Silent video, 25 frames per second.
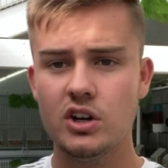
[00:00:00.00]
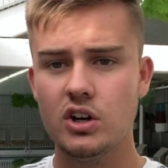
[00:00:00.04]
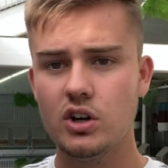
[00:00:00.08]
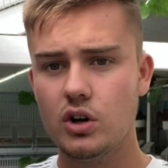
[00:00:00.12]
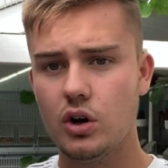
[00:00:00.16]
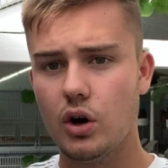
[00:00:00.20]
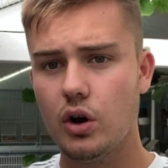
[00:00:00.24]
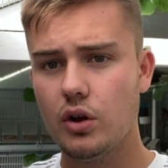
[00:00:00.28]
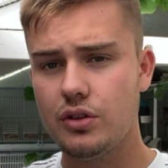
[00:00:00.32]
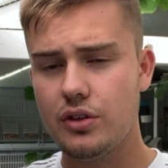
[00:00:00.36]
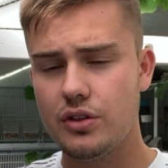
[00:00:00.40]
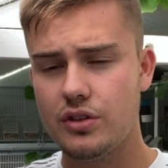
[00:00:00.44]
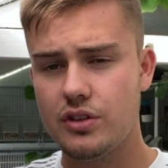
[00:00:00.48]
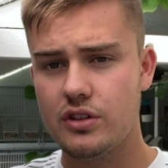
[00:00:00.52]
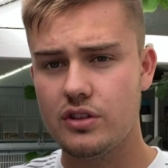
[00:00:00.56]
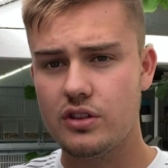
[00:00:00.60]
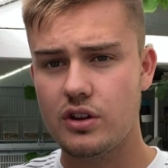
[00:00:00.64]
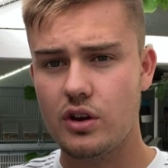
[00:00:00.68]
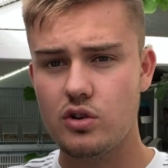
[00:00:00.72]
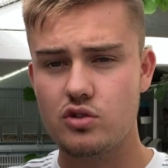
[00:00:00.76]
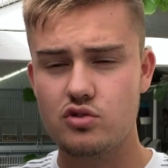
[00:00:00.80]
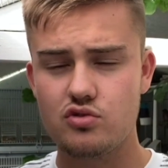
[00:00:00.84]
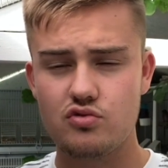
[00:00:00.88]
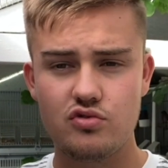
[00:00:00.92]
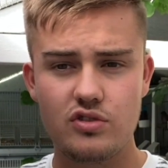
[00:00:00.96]
other than
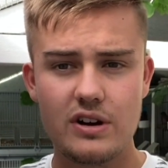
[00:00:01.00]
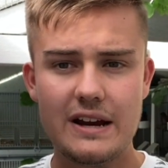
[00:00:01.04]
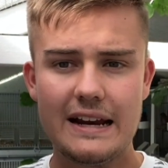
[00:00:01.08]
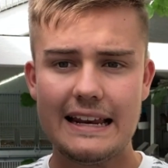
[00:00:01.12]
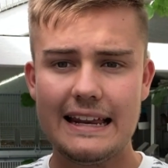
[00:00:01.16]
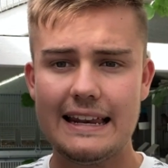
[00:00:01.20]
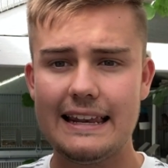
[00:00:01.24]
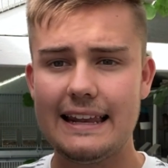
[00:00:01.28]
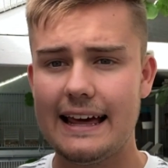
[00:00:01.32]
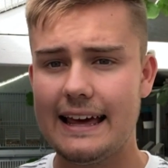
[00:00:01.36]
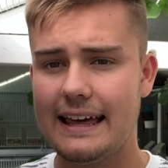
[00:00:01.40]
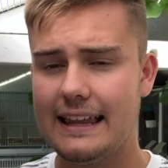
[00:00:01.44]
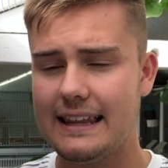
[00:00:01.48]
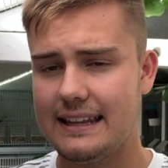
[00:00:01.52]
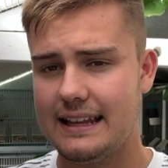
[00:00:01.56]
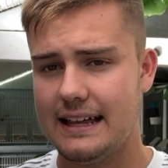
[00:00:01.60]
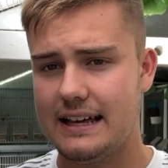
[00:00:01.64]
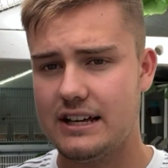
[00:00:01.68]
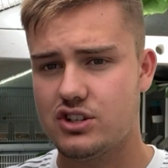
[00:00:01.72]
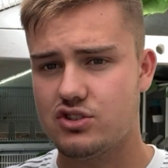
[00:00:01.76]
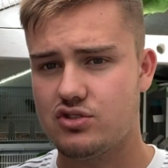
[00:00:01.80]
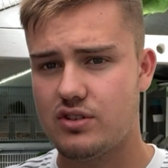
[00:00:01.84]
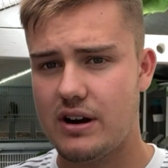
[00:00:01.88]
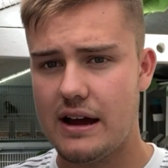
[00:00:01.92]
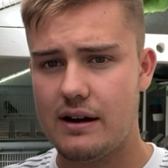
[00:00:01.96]
those really late
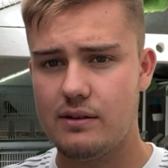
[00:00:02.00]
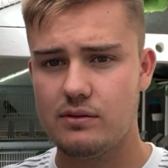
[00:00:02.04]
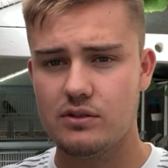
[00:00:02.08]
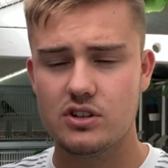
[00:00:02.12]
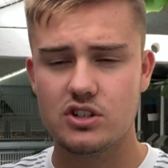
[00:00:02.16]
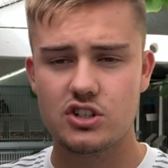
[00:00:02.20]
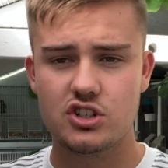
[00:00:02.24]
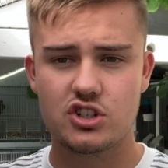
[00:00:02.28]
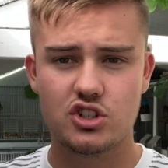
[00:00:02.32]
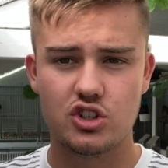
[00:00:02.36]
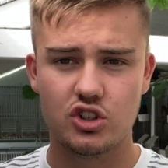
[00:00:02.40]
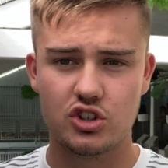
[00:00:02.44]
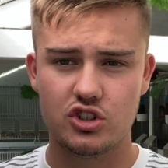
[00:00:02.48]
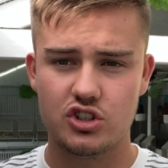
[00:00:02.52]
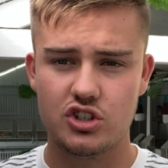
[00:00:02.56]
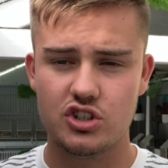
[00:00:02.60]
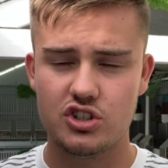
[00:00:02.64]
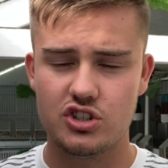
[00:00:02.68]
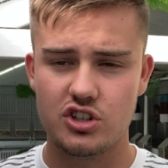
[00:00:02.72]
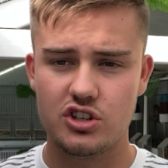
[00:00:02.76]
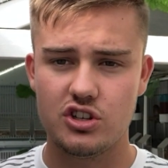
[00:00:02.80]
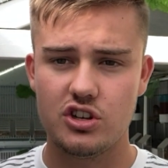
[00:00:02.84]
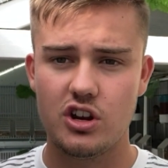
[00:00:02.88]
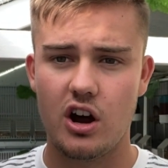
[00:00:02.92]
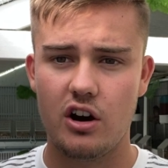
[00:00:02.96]
last rounders such as
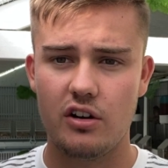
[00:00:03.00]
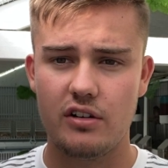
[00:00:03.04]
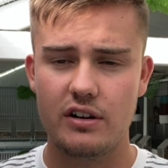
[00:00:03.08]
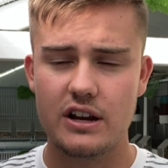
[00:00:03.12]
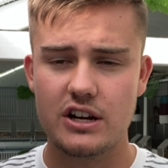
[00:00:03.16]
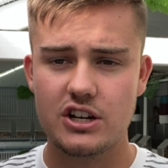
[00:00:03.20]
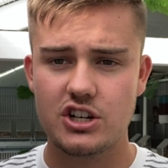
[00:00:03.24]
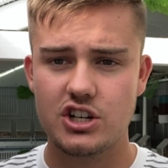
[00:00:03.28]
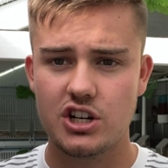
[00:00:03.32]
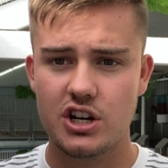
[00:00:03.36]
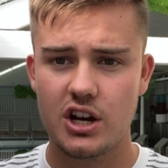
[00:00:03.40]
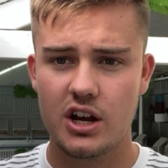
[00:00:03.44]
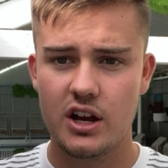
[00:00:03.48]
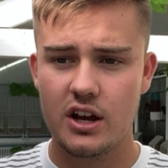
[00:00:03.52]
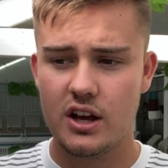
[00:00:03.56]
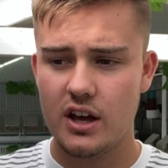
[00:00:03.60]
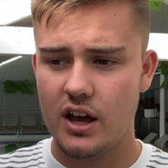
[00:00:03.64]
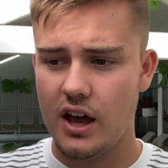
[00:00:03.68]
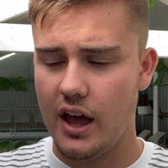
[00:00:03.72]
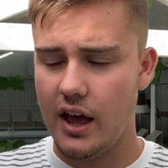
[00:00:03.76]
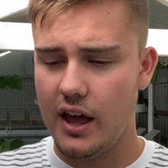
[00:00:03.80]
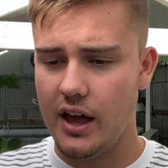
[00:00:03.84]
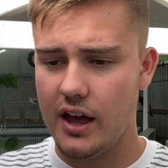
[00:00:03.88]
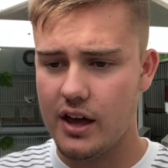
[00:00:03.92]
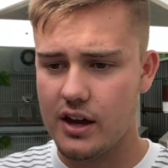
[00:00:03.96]
the Norwich
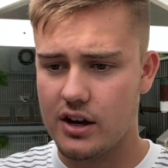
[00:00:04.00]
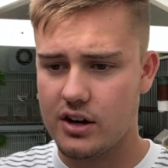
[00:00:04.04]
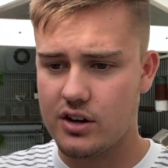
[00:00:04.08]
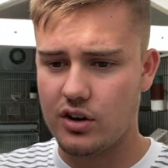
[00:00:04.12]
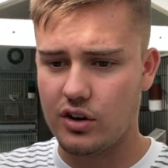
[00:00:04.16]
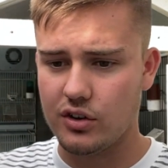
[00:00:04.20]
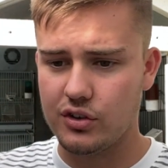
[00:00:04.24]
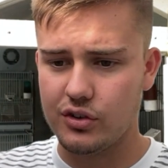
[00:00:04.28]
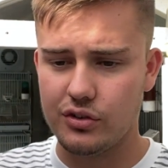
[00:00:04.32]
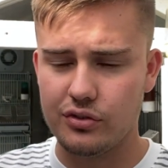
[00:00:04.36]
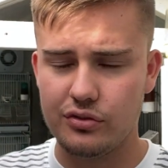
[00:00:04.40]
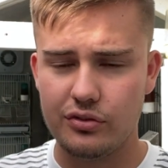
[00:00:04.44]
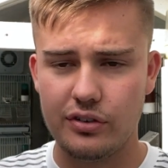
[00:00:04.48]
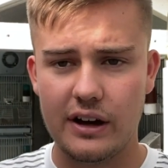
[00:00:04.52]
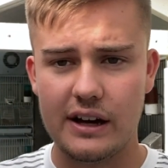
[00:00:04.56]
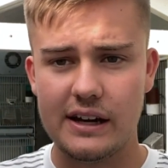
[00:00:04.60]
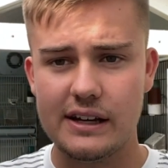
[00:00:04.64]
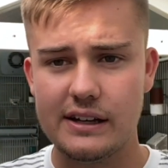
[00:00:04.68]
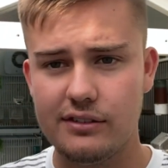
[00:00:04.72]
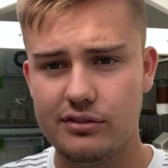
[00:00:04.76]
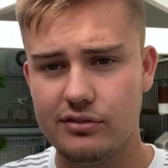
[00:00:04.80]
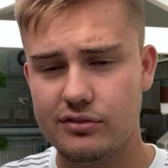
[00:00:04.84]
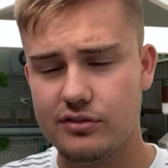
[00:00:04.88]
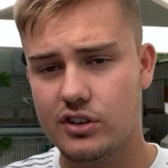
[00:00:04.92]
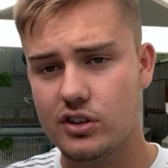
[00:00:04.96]
cross
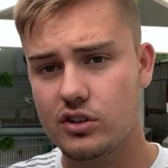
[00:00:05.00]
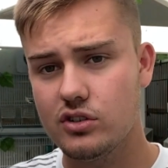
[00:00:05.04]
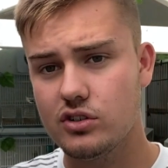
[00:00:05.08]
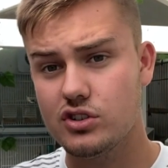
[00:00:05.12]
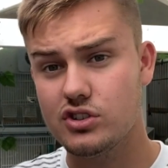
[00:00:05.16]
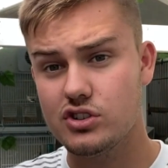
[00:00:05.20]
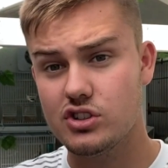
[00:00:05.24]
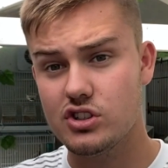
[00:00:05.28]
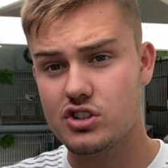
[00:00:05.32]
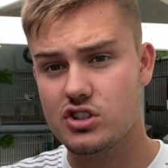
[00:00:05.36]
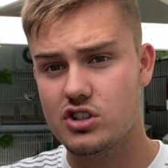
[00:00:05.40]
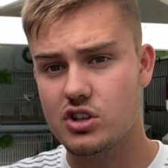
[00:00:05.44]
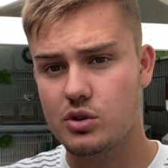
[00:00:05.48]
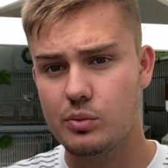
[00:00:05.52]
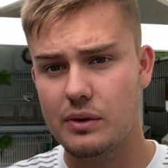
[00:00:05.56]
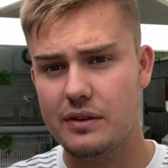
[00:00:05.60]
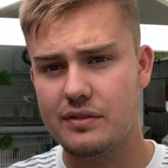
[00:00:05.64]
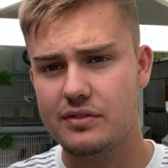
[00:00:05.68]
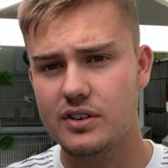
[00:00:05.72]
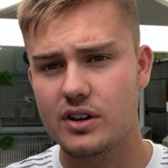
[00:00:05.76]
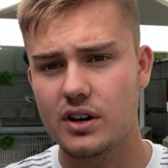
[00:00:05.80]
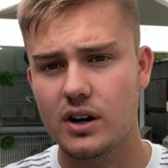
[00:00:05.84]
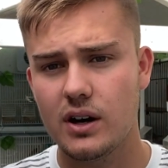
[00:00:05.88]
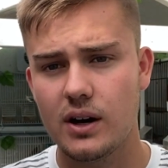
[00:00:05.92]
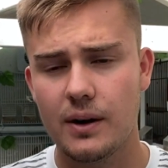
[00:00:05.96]
Fife youngsters that we've
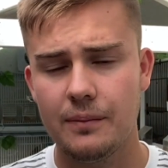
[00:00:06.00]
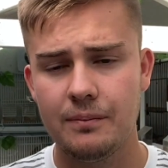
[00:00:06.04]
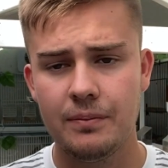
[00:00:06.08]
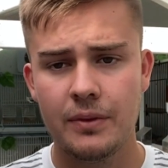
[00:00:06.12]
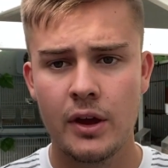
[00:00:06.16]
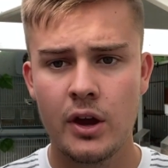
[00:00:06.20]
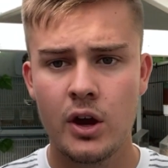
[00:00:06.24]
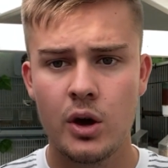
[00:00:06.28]
got.